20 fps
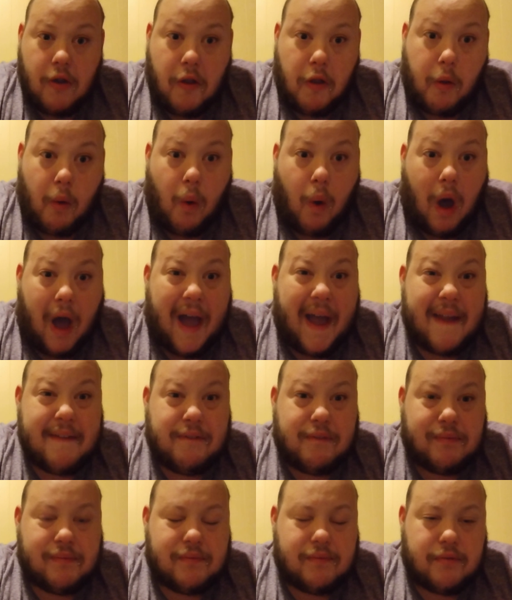So
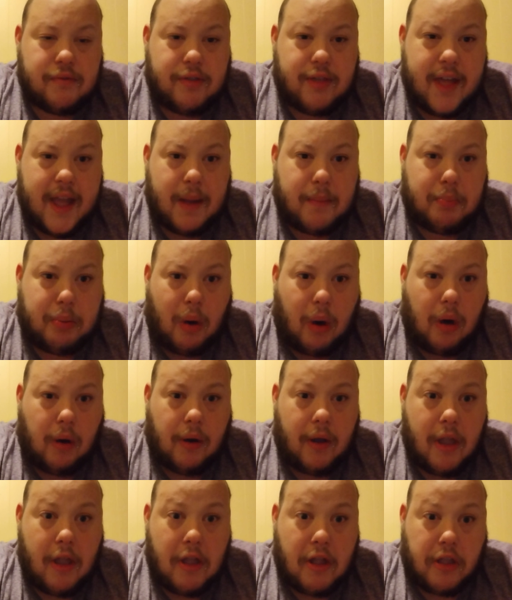I think
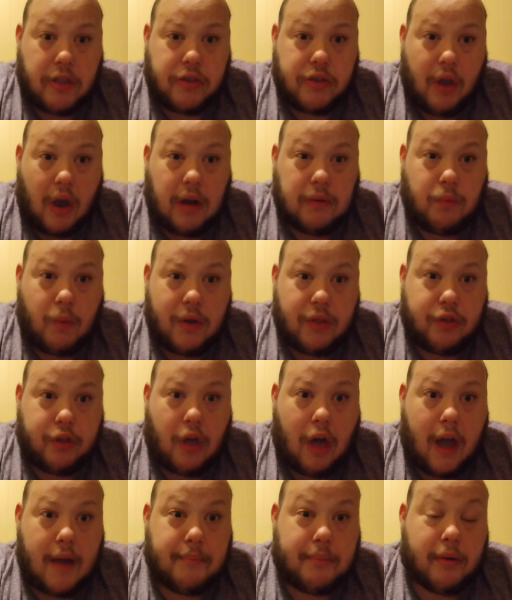Paul is done with
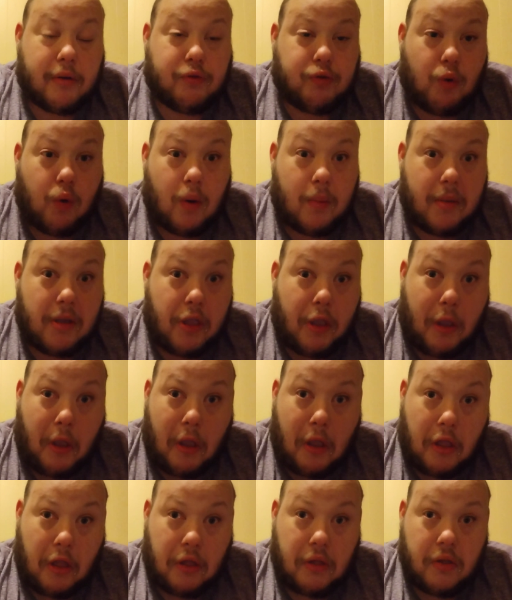live
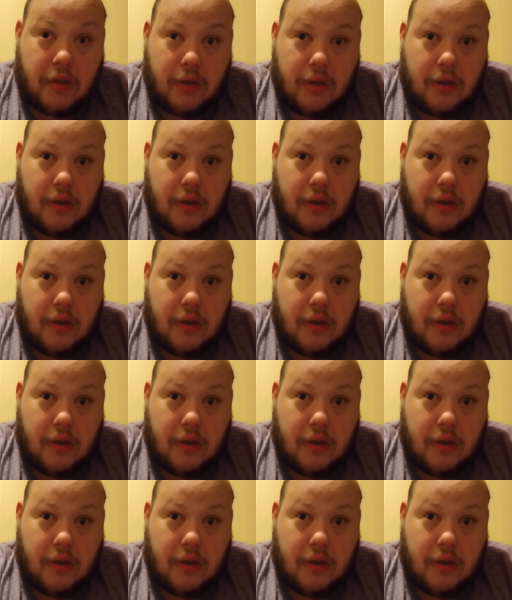performances.